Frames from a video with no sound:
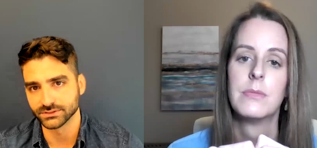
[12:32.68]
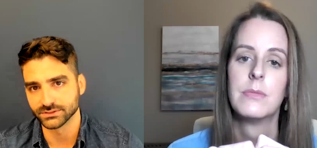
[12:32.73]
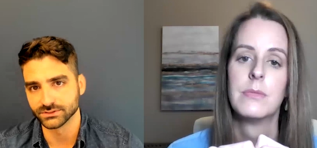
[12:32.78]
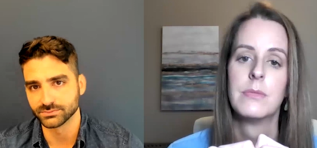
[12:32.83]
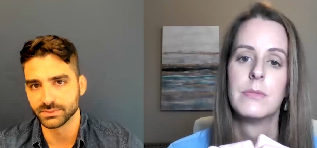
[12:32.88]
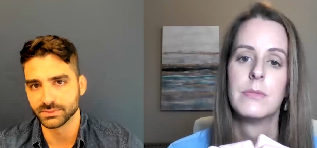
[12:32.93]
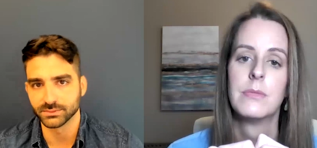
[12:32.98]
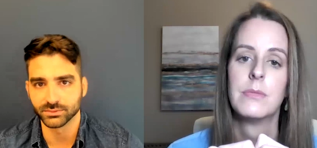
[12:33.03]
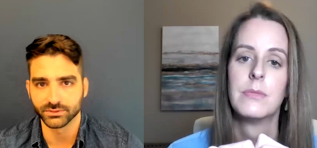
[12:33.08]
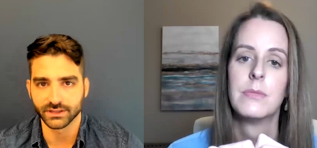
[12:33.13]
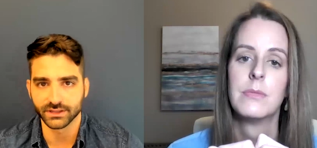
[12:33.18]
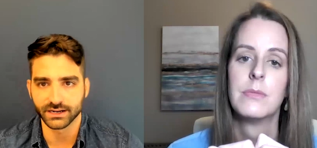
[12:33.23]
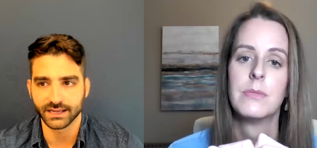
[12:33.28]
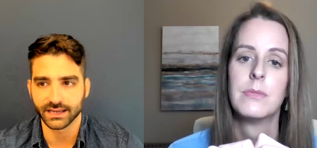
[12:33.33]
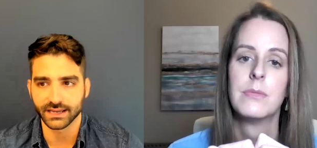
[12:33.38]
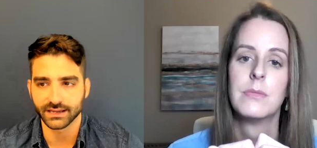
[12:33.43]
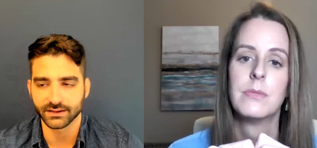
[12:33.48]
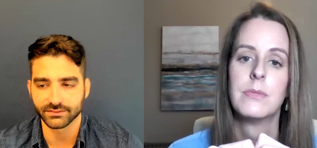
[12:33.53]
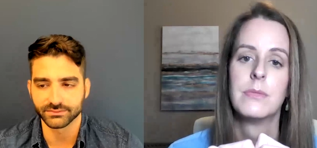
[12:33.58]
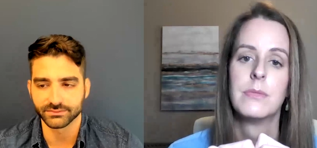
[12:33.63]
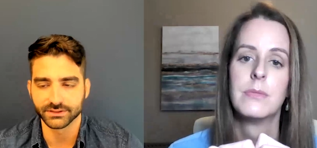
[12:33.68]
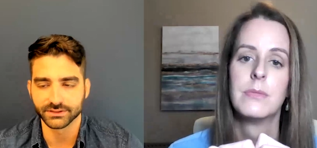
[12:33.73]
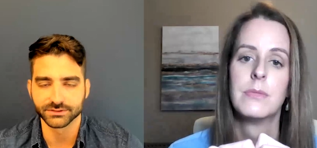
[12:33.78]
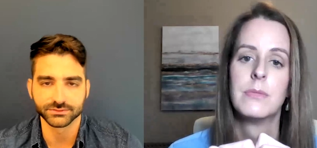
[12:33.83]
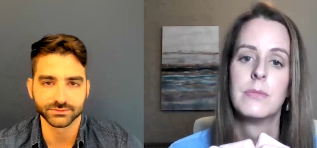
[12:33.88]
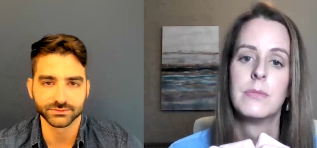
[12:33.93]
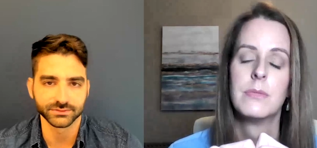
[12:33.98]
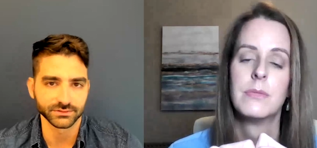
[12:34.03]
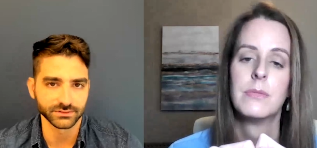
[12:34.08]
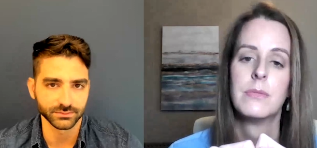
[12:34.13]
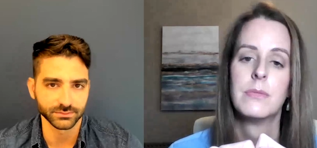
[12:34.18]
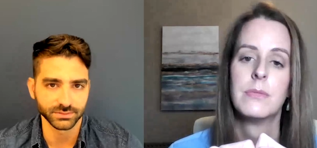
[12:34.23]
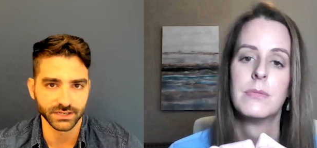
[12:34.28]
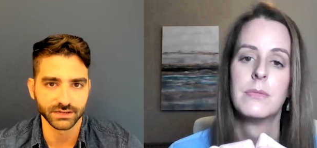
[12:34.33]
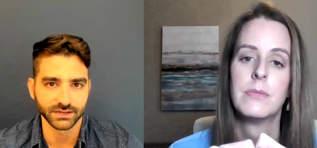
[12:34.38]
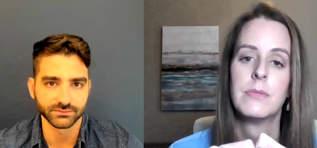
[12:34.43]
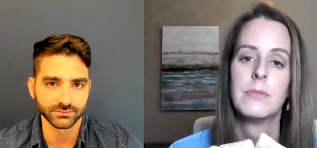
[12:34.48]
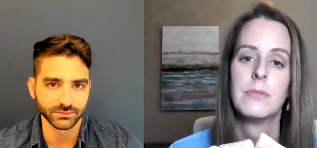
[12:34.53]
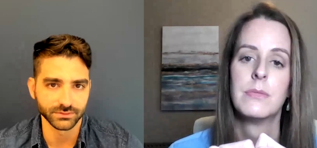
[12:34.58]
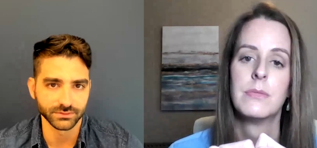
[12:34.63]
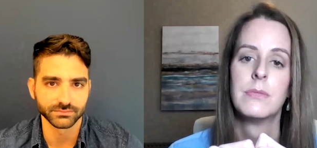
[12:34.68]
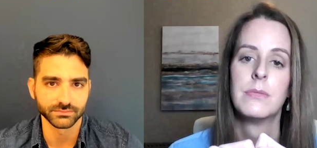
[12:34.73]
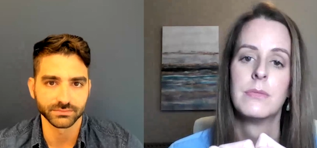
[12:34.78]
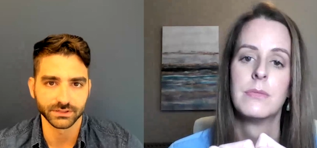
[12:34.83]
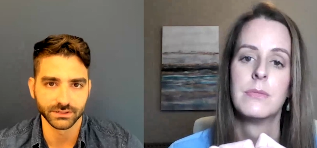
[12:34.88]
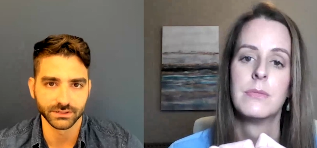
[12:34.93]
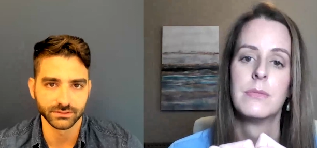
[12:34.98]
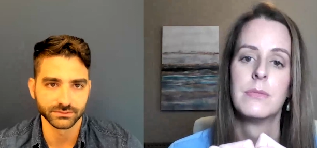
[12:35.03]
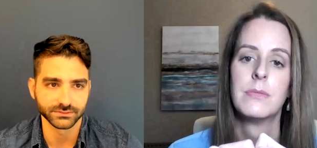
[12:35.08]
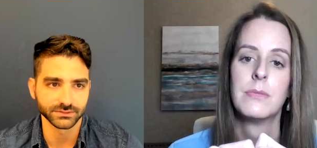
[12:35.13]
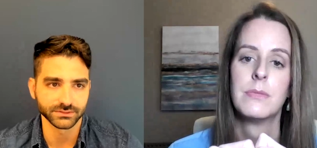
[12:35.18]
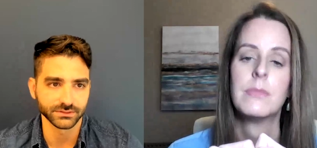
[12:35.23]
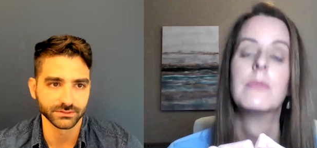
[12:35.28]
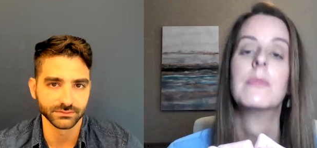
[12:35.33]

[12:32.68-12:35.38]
Speaker 1: just use people that have history on the platform, you know,